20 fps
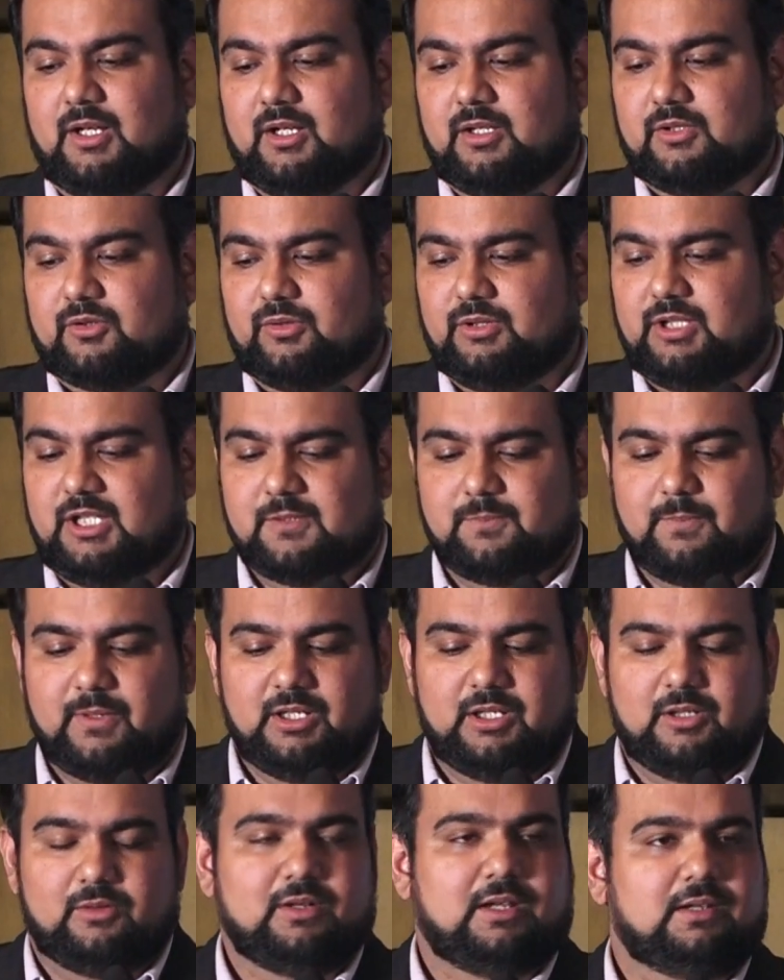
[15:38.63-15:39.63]
So this
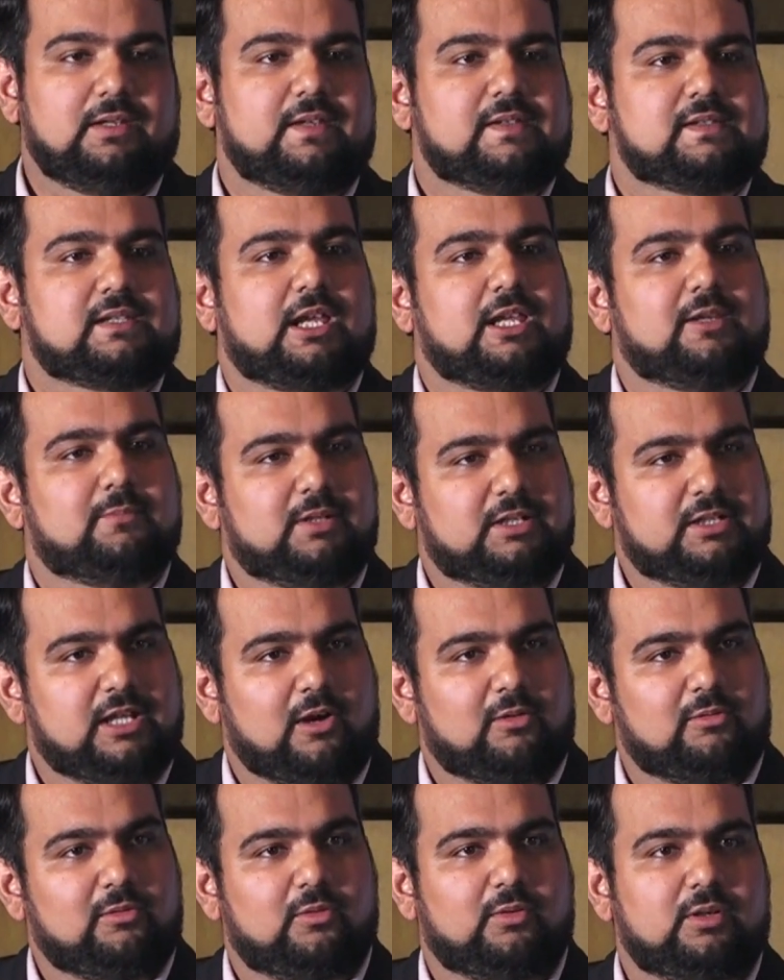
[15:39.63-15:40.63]
particular list can be
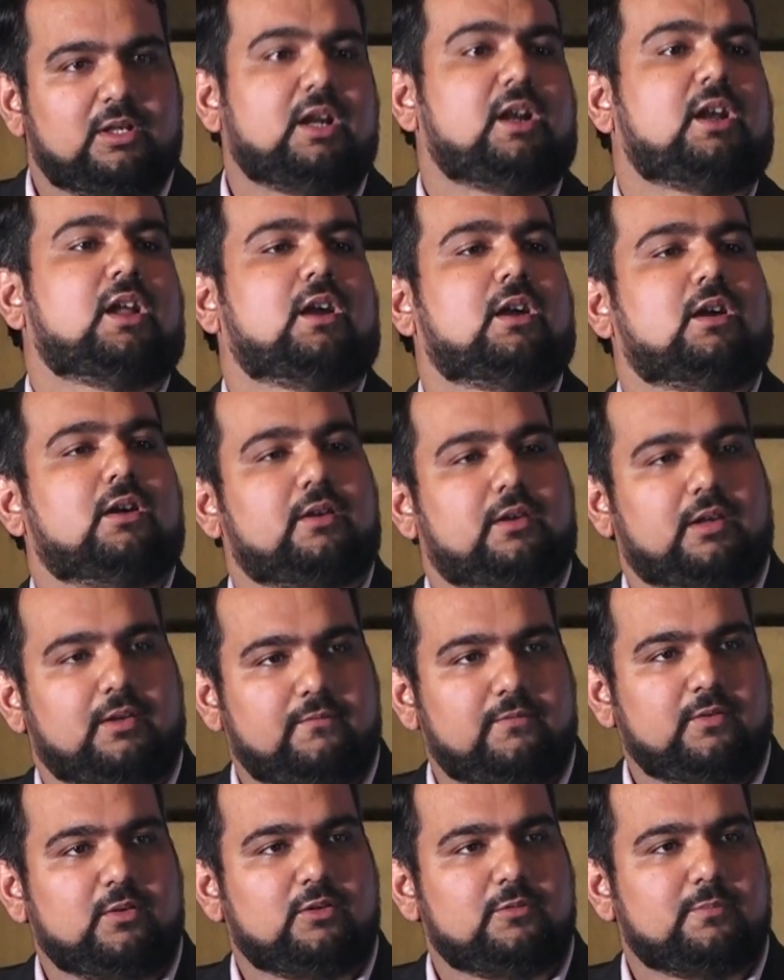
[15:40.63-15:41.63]
downloaded,
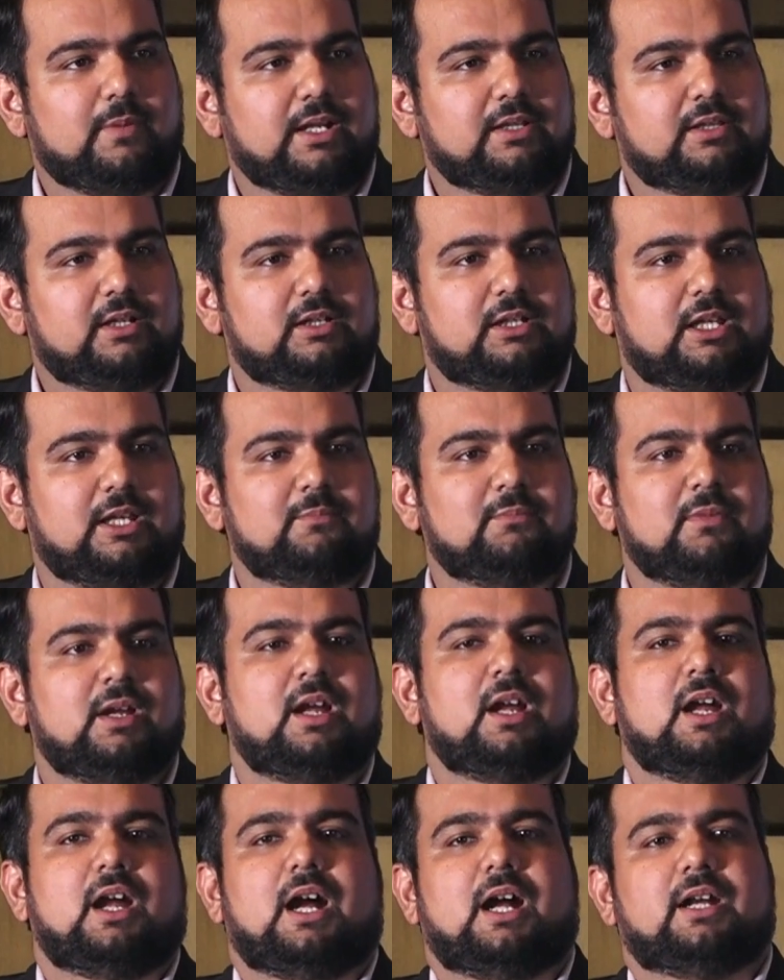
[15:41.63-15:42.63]
reviewed by the team,
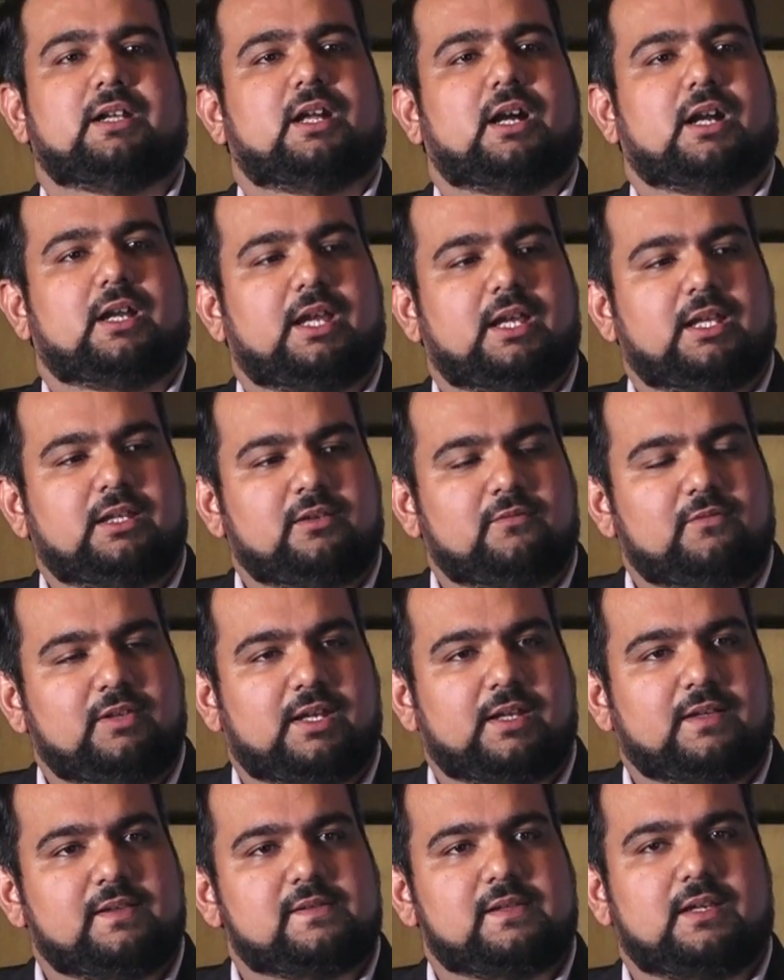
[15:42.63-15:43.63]
and again we
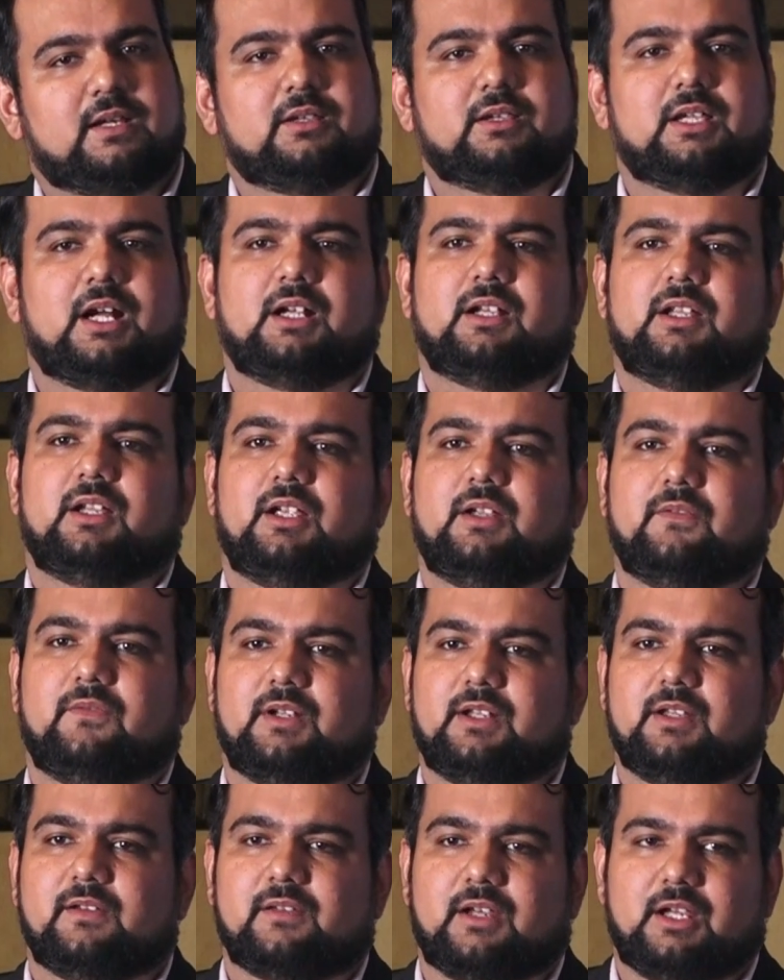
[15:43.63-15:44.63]
can say that if
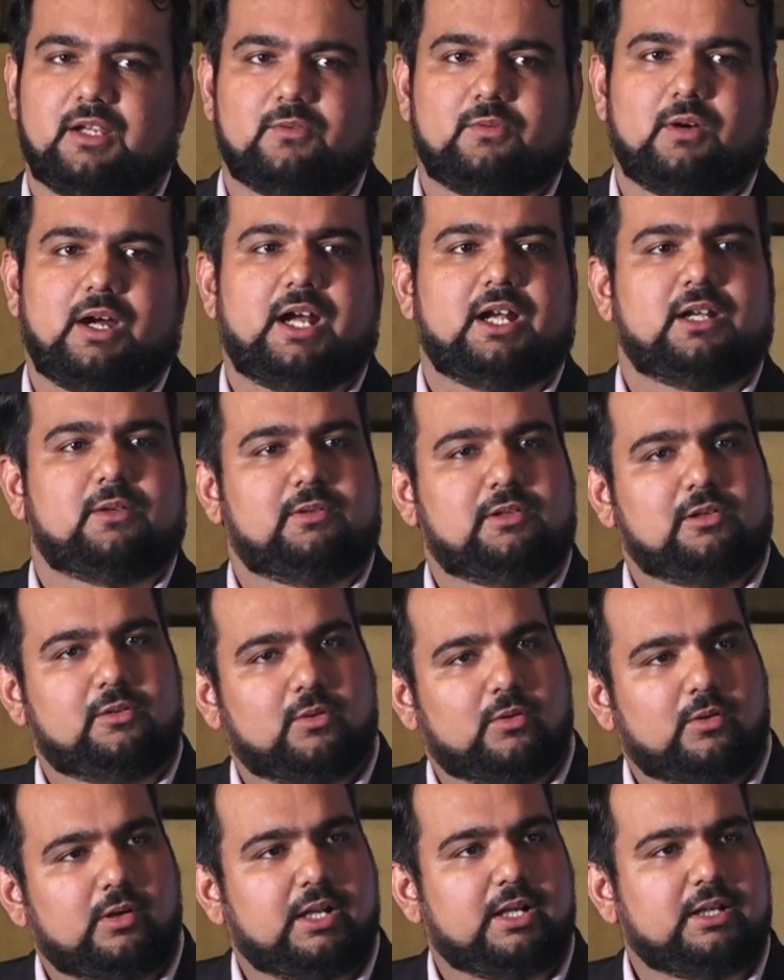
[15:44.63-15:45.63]
it is required, we'll
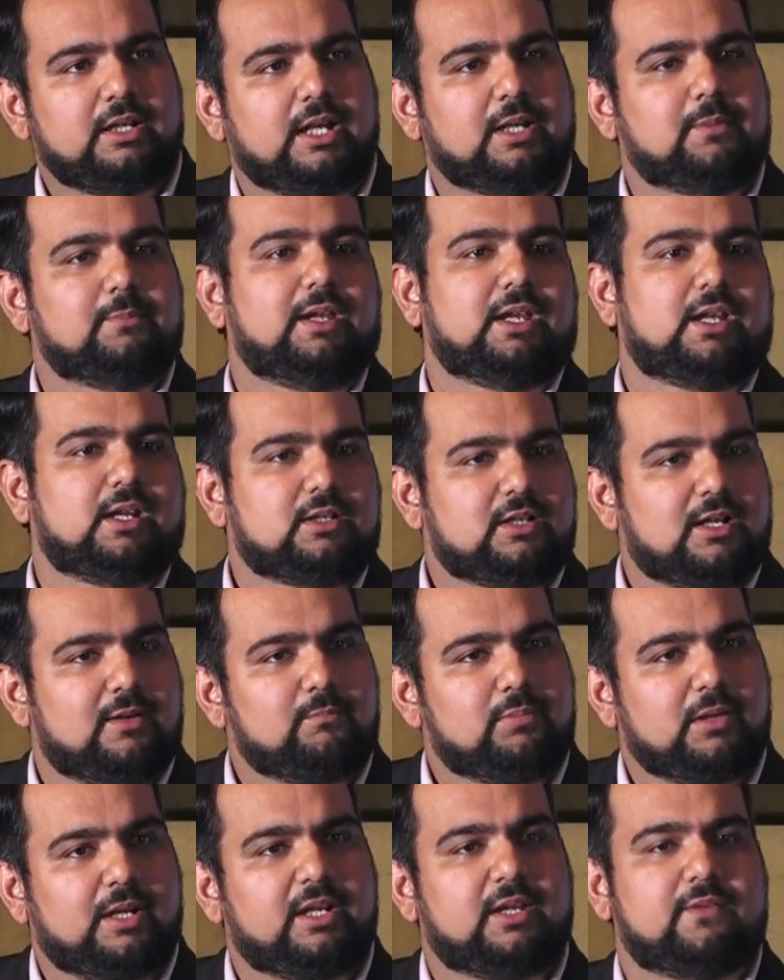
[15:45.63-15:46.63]
go ahead and make it
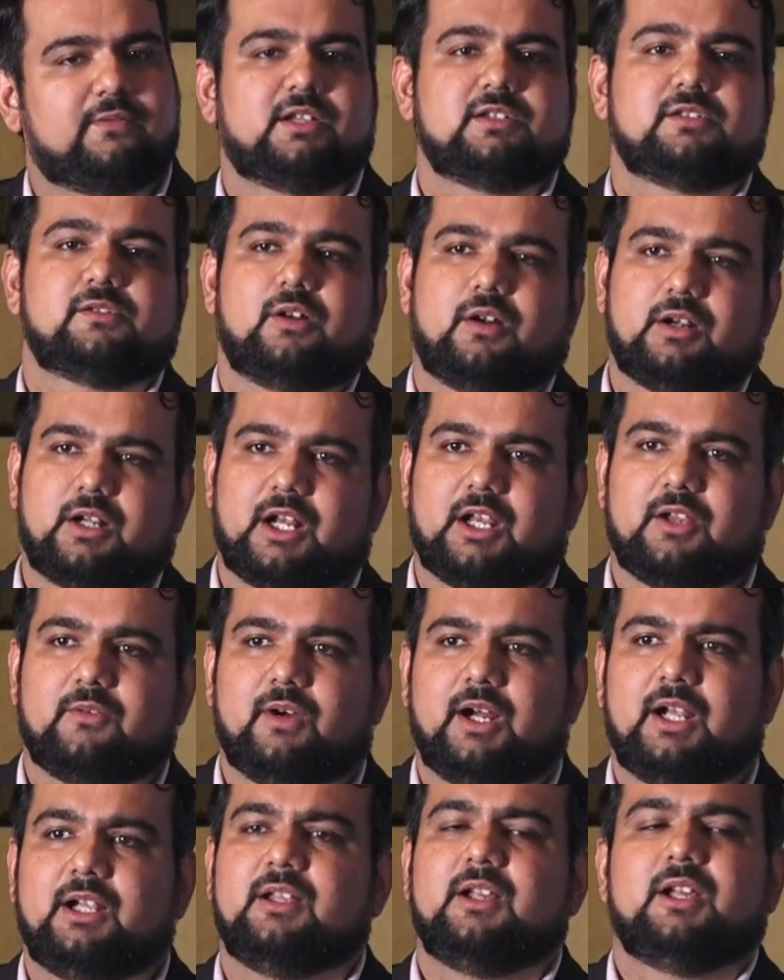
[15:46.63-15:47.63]
compliant. If it is not
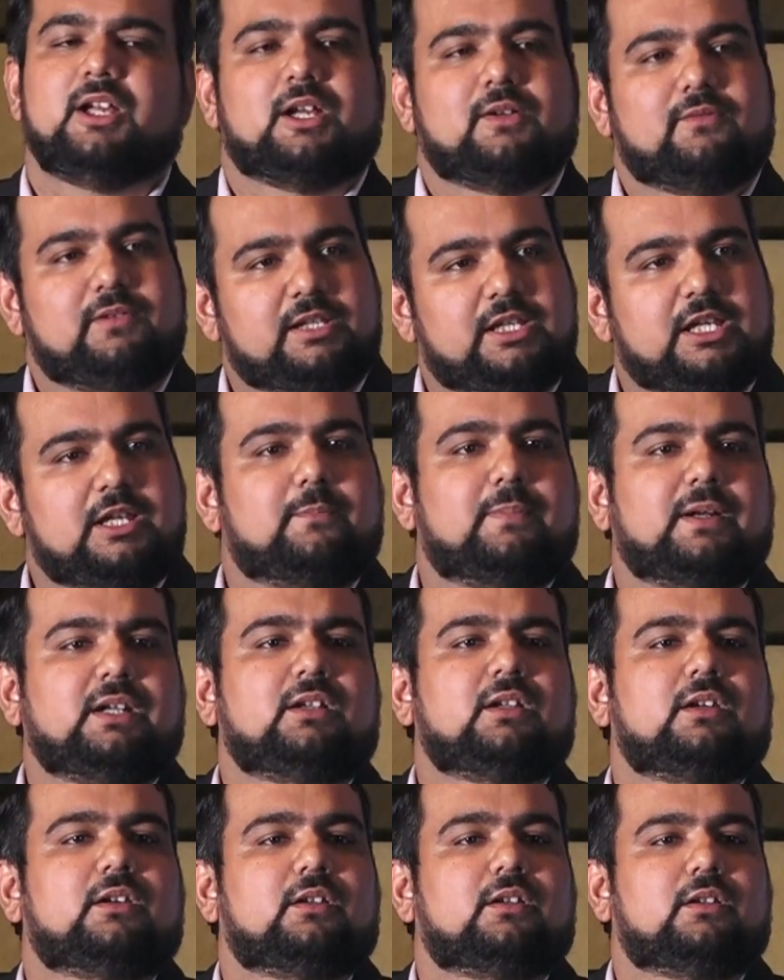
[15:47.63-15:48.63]
required, we'll keep it
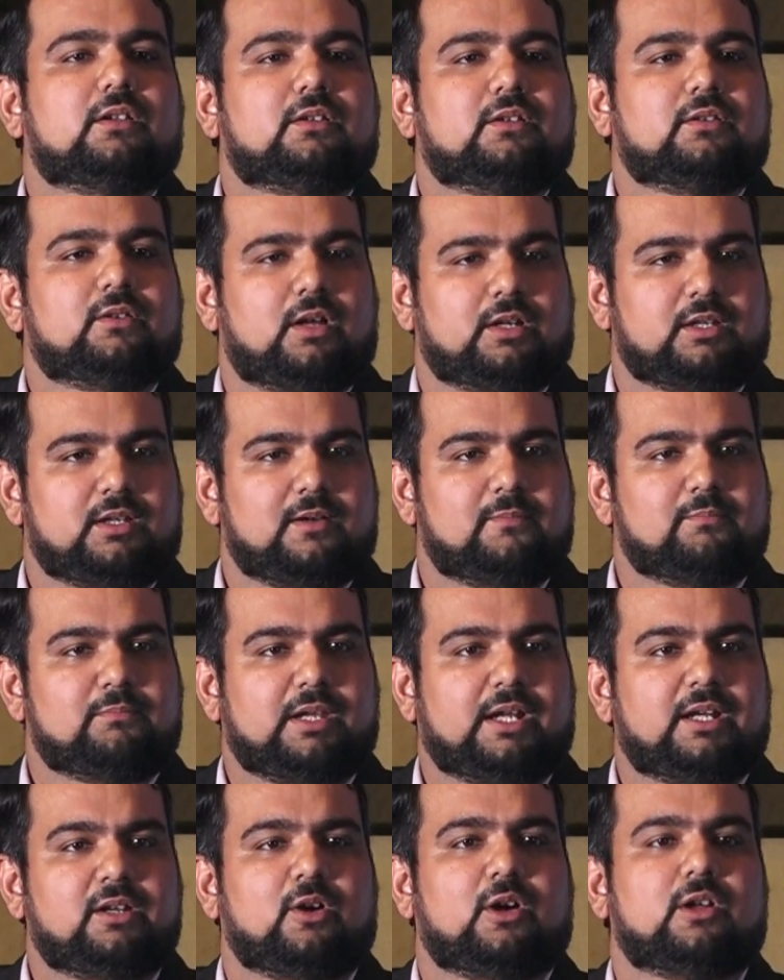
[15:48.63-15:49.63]

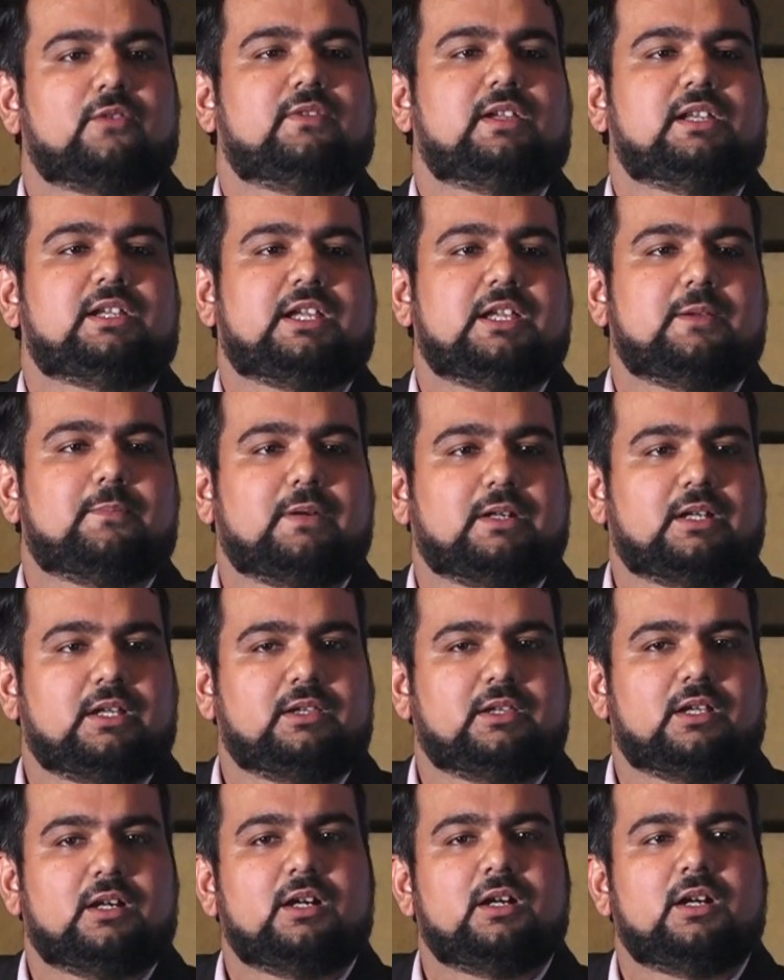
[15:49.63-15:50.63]
non-compliant or we'll keep it in
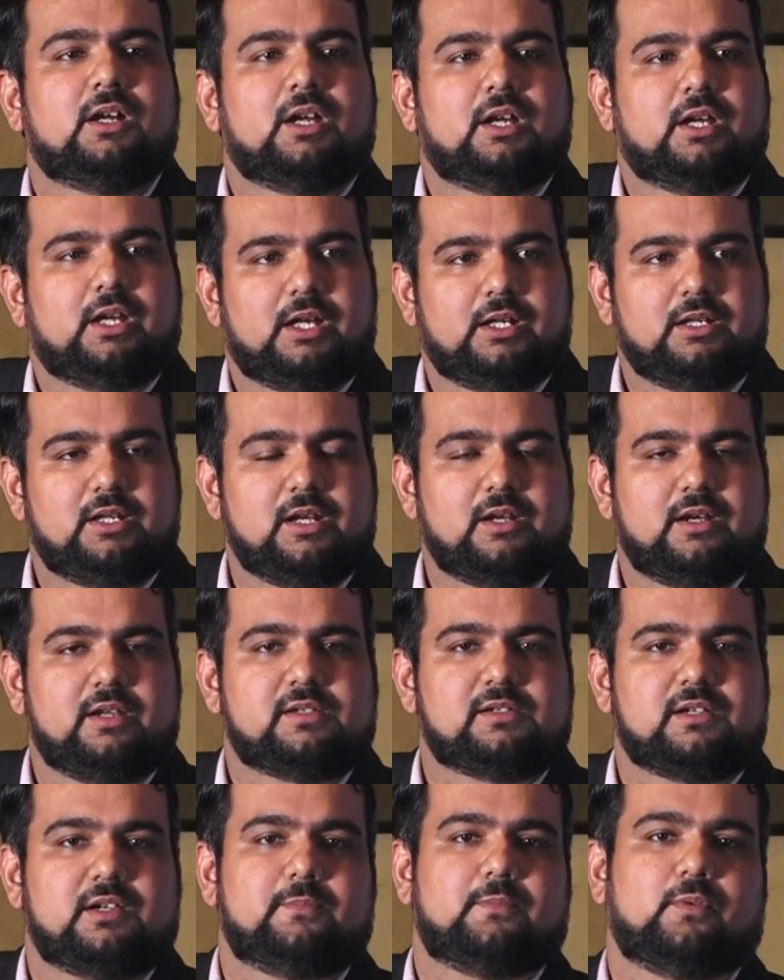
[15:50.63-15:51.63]
the hidden
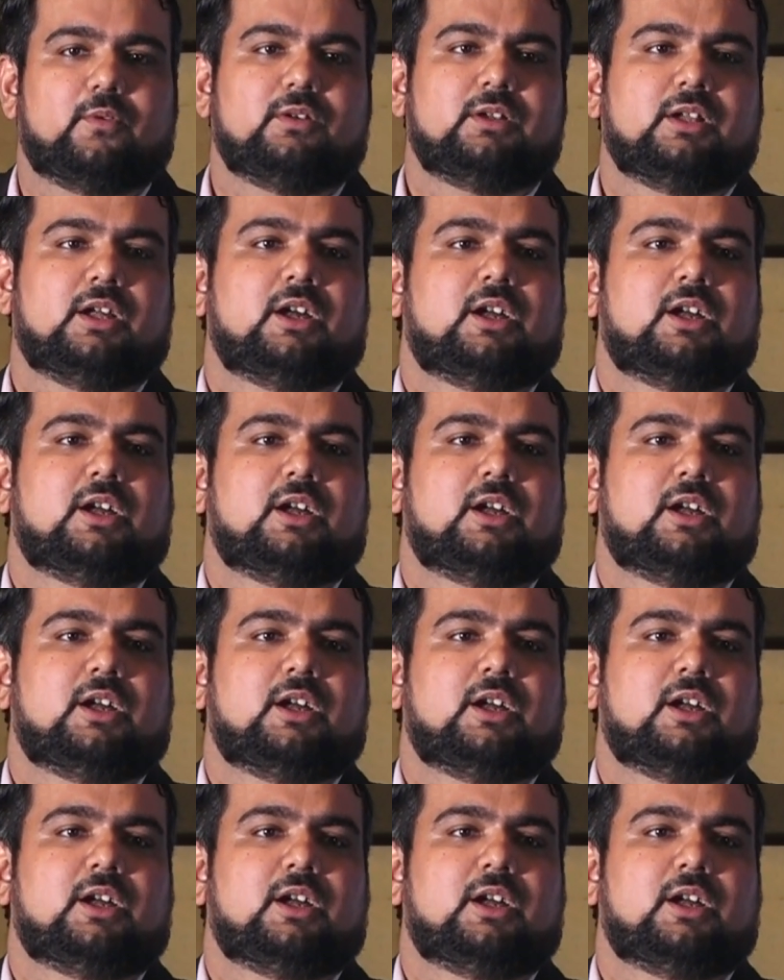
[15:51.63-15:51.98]
risk report.